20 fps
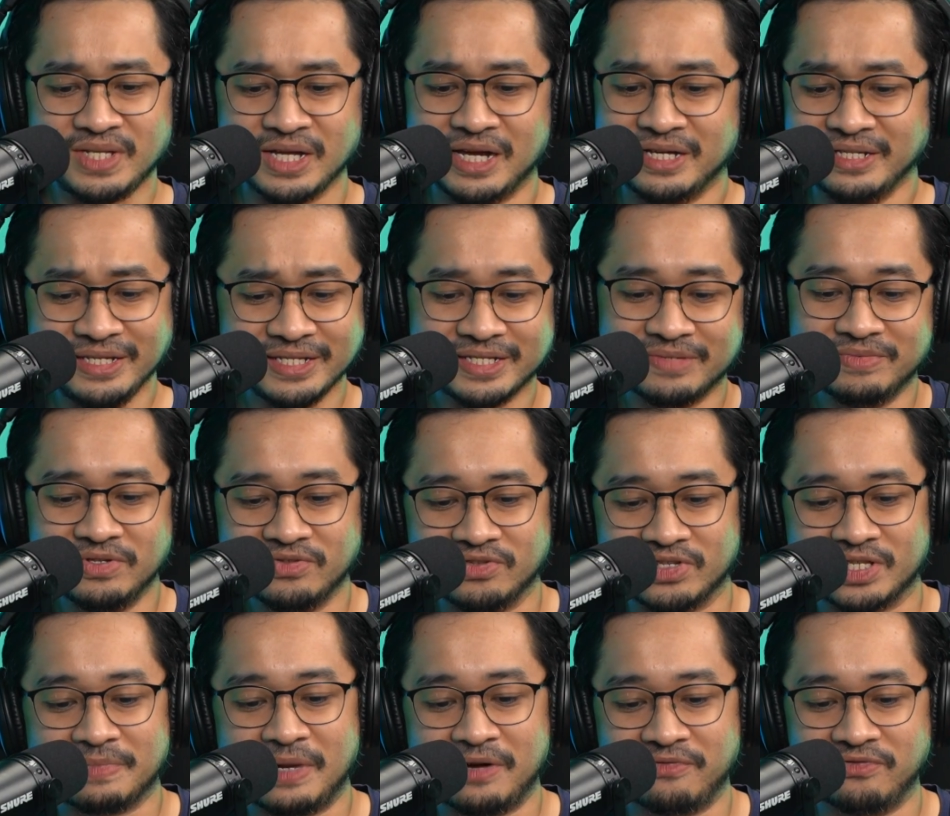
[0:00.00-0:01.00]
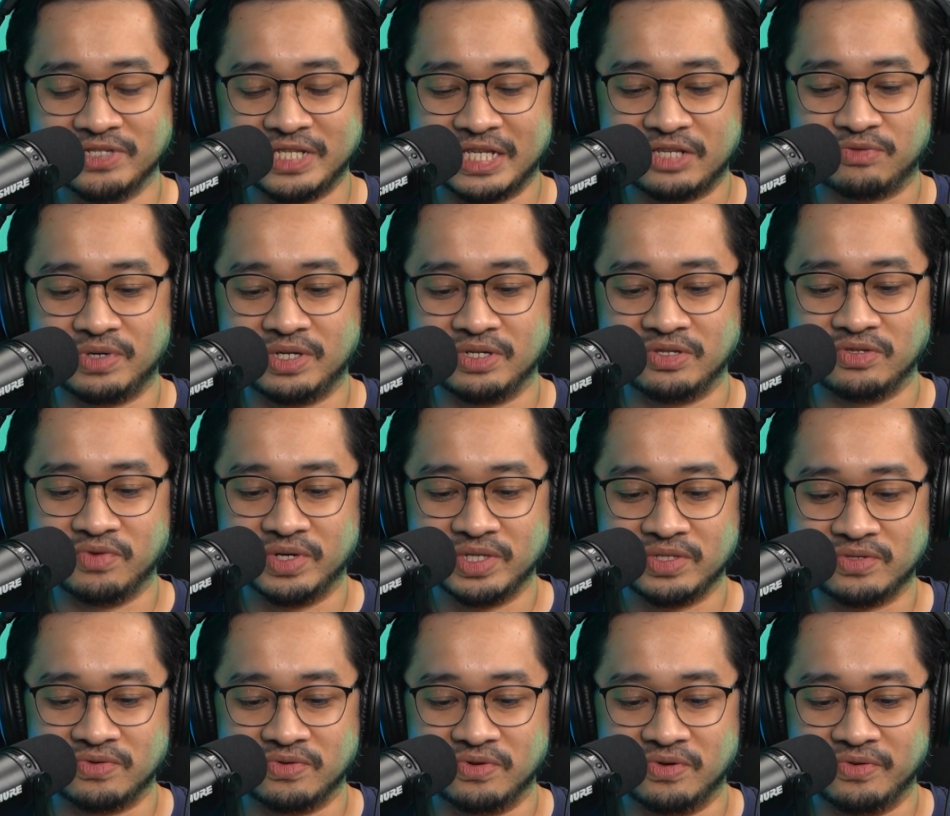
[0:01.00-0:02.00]
I think similar to smartphones as well. You don't
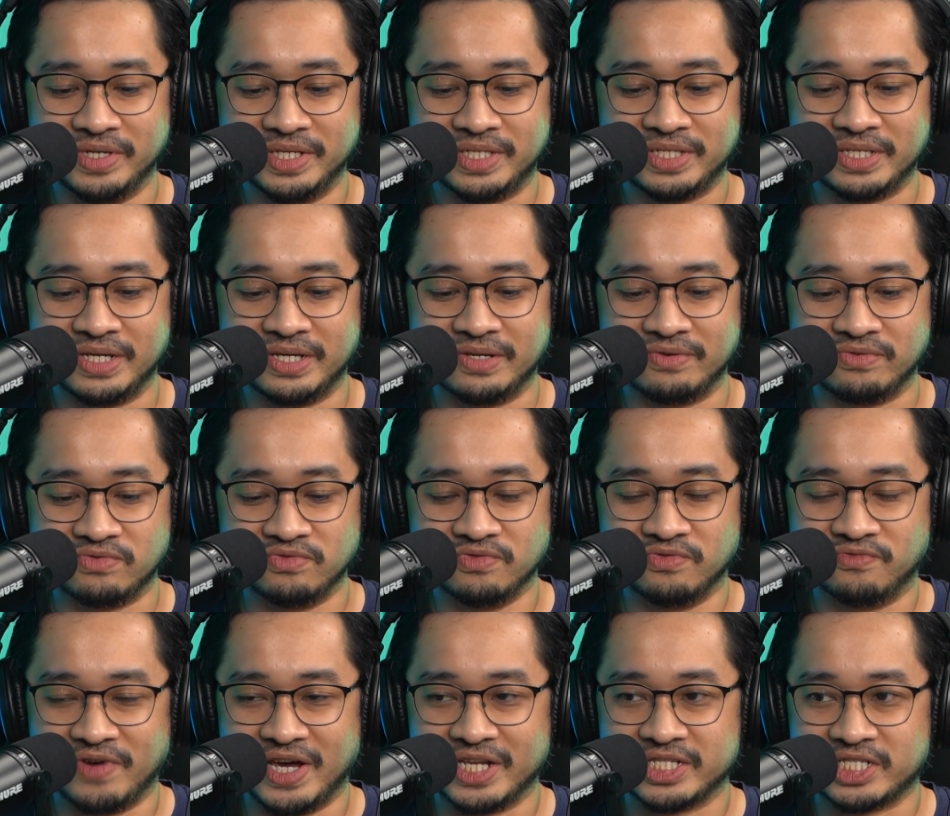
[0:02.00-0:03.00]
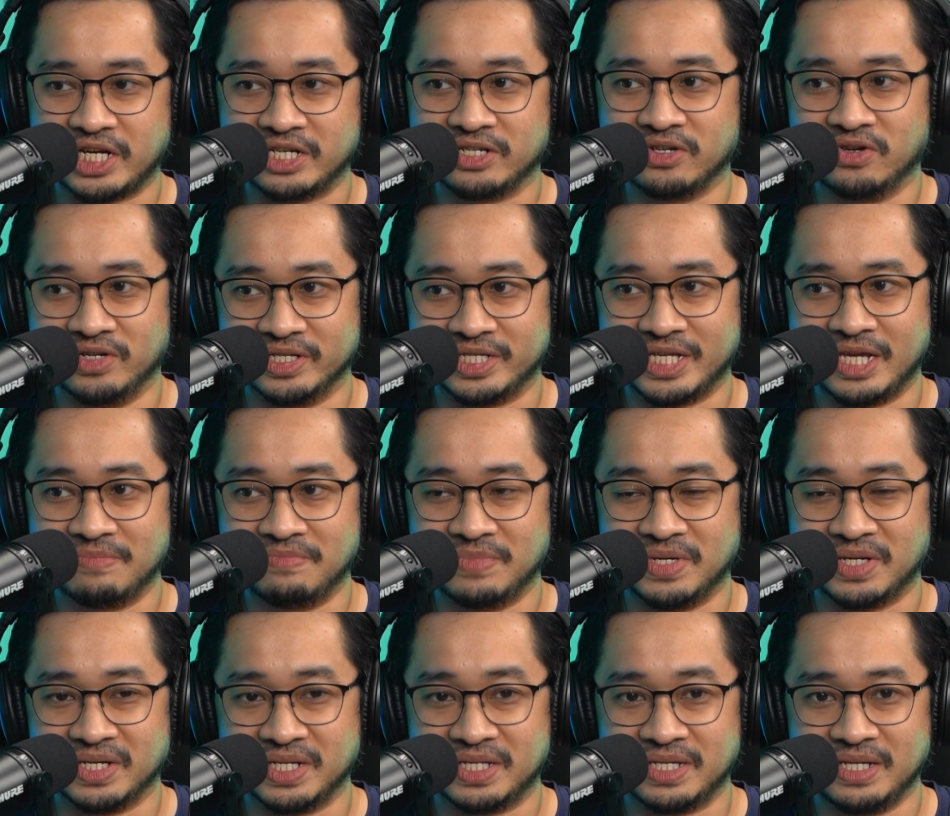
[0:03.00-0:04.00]
want to always do fast charging all the time
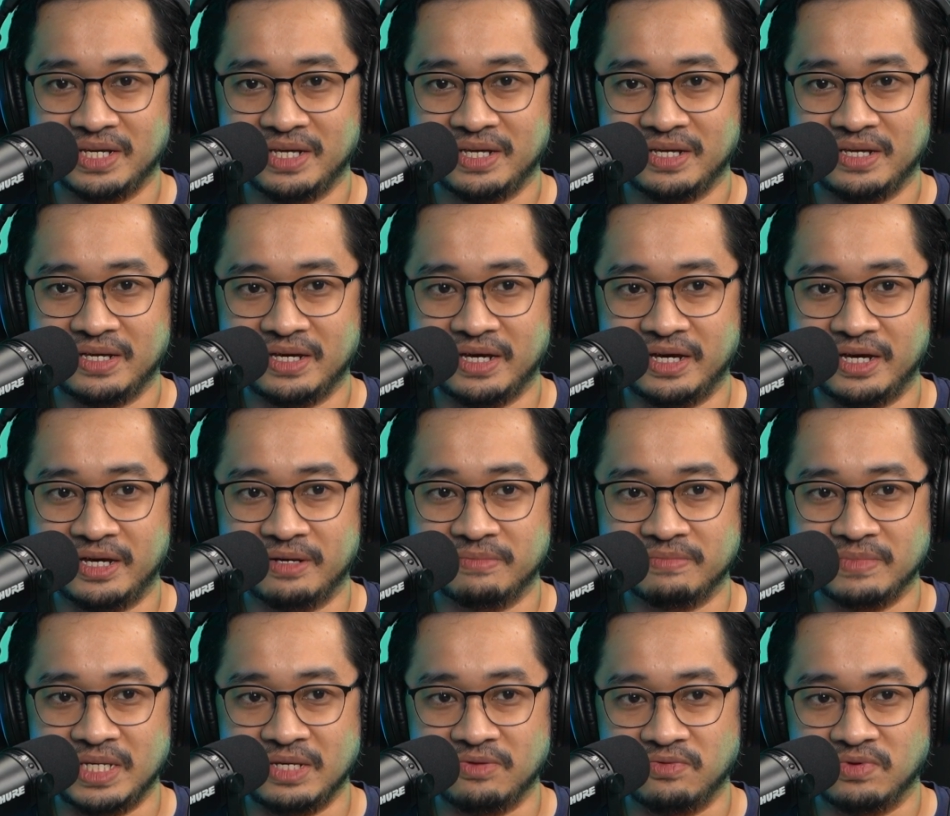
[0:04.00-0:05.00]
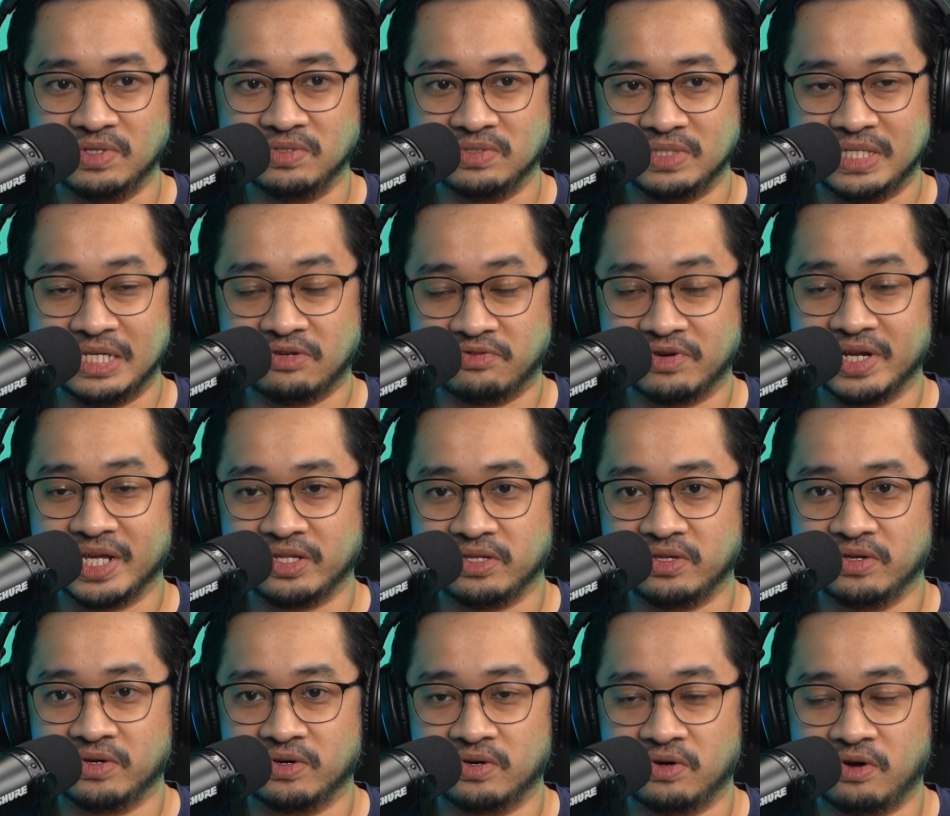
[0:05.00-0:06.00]
because it will degrade
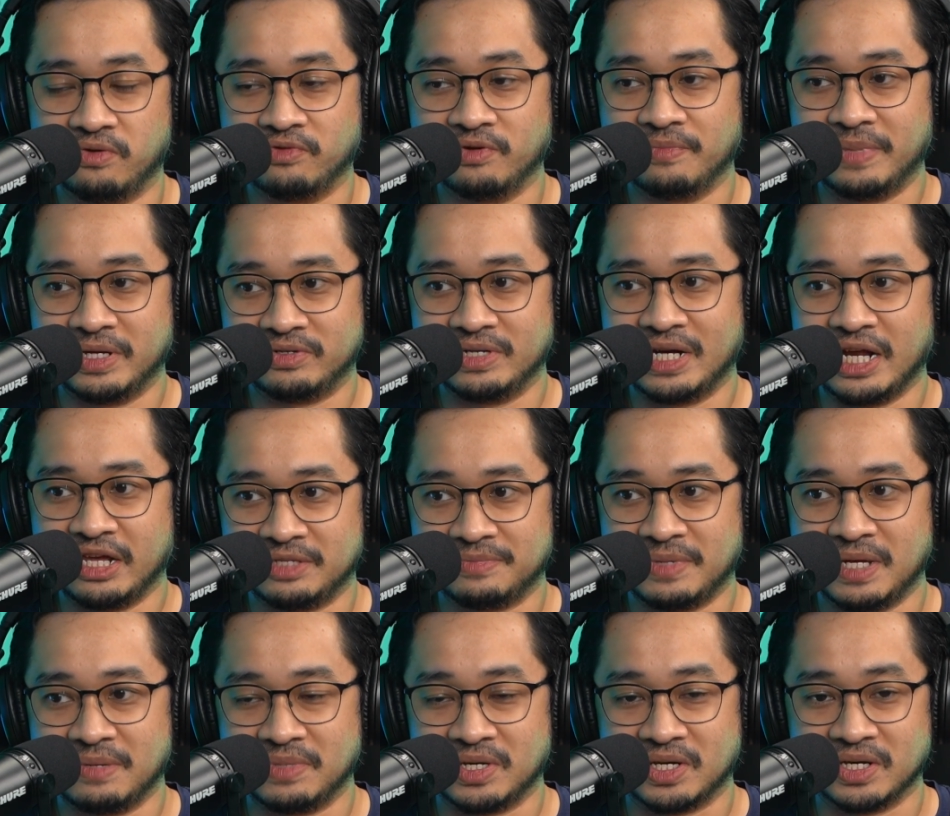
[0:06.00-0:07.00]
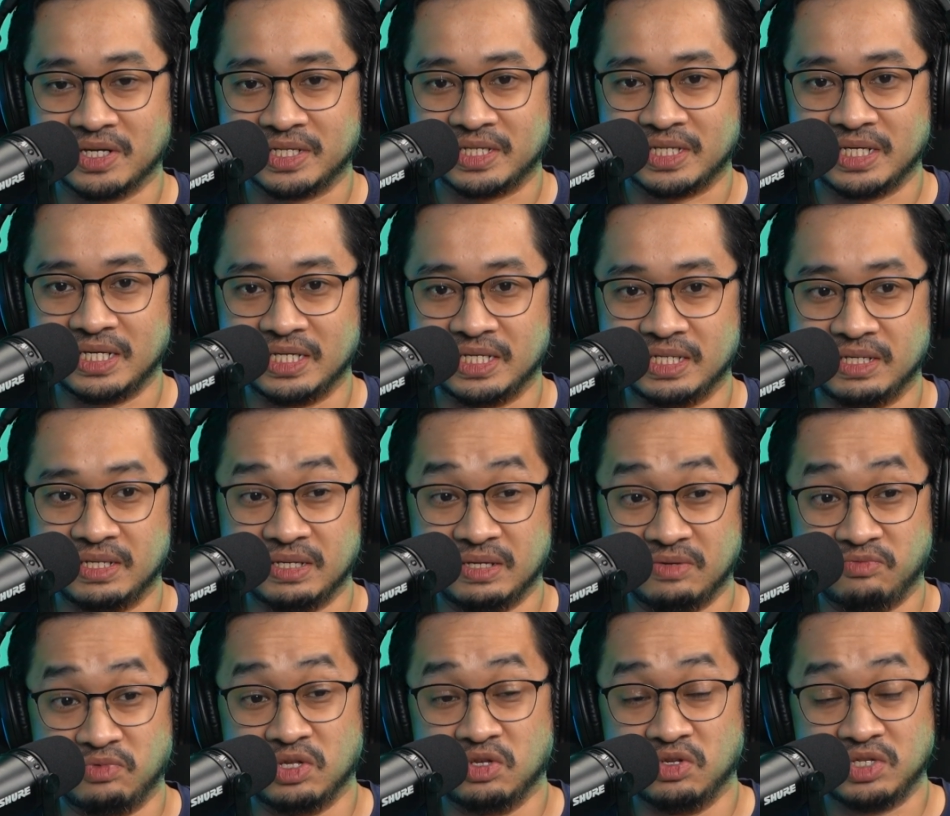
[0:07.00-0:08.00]
your overall battery lifespan. Because when you
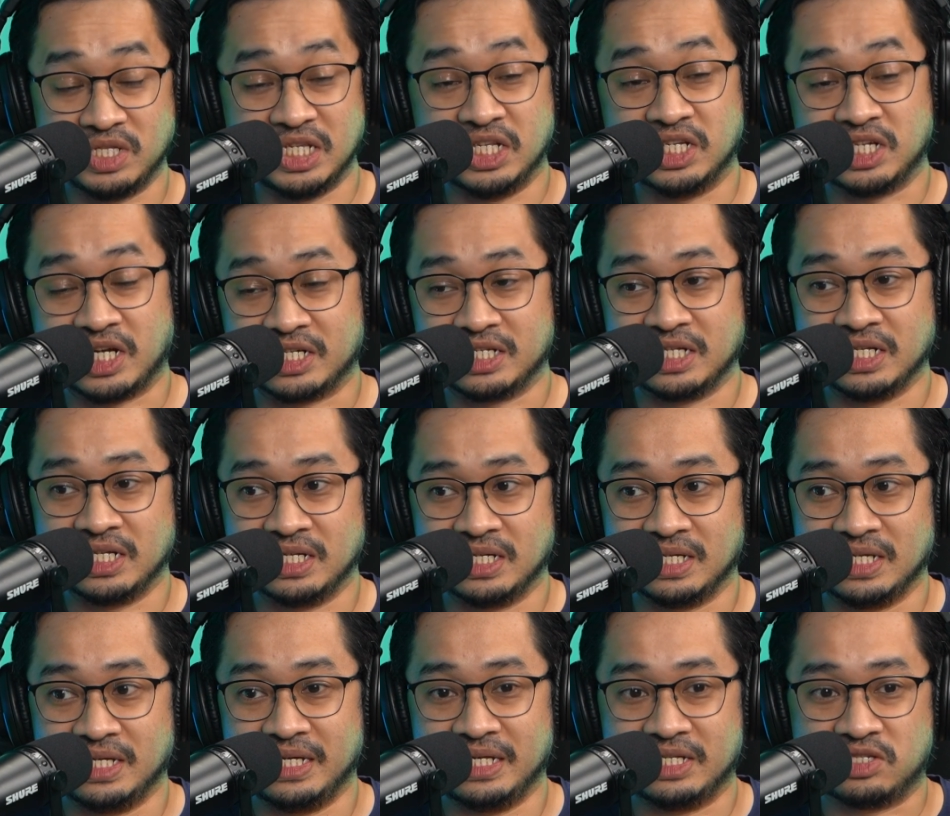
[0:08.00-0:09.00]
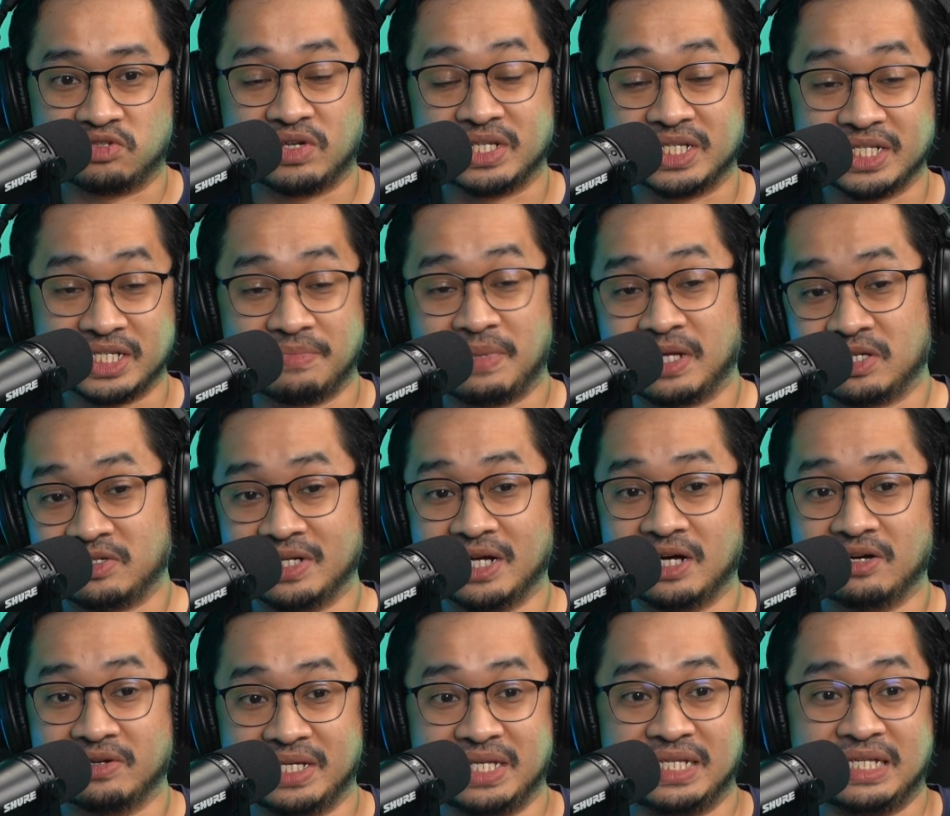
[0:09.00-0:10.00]
use DC charging, it stresses the battery
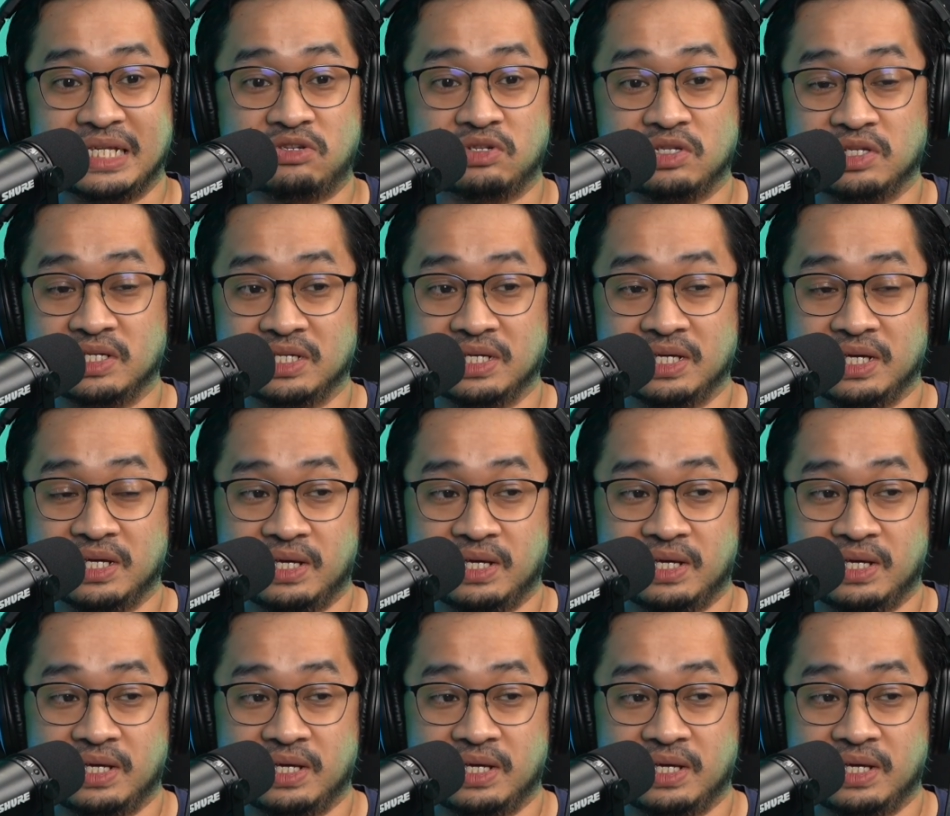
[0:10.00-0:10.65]
out. It actually